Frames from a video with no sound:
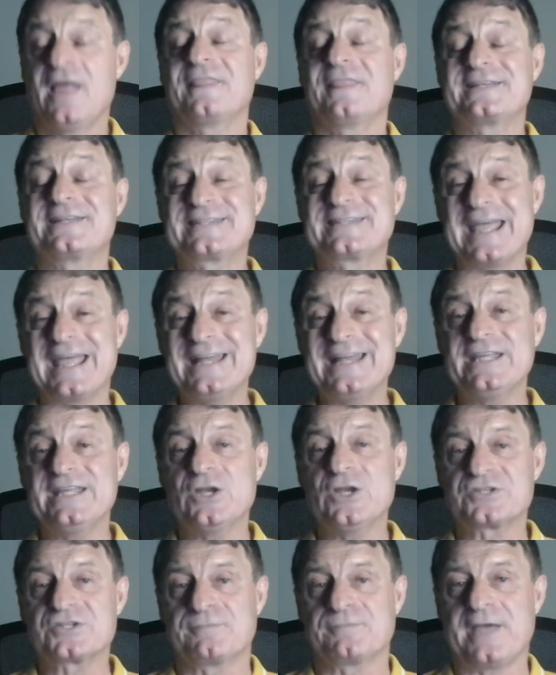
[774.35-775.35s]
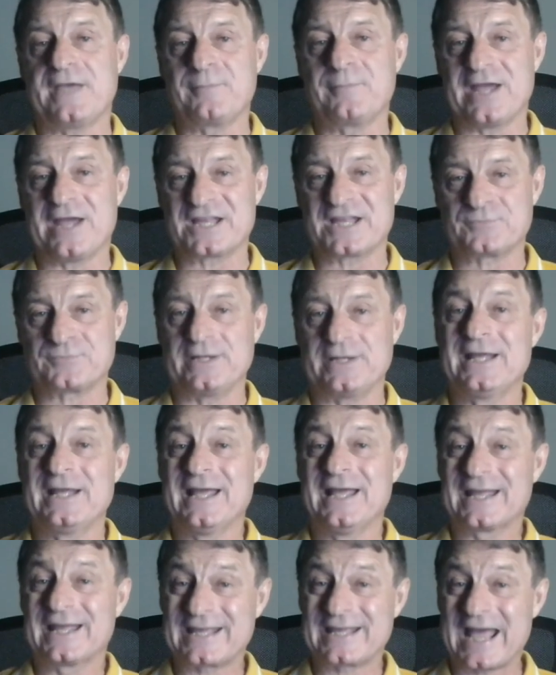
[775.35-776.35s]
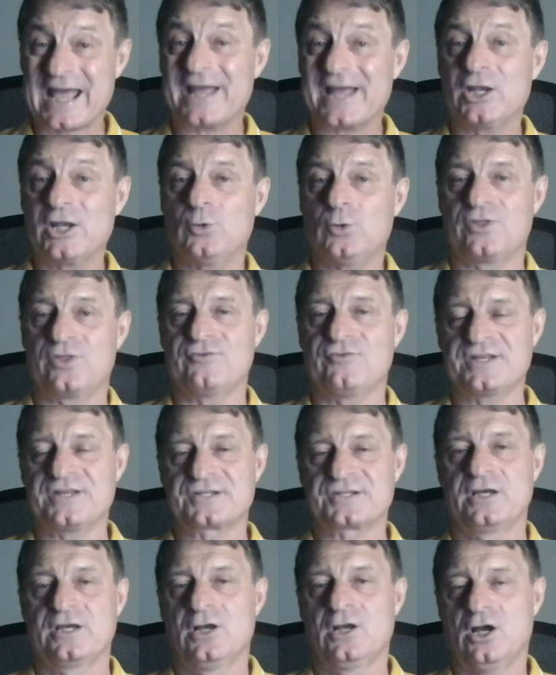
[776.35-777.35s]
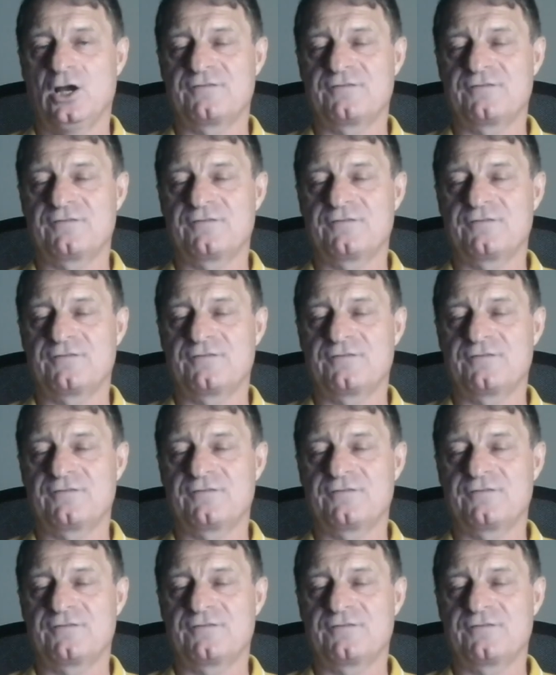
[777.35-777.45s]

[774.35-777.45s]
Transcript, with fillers: The daily use of baby aspirin can lower the risk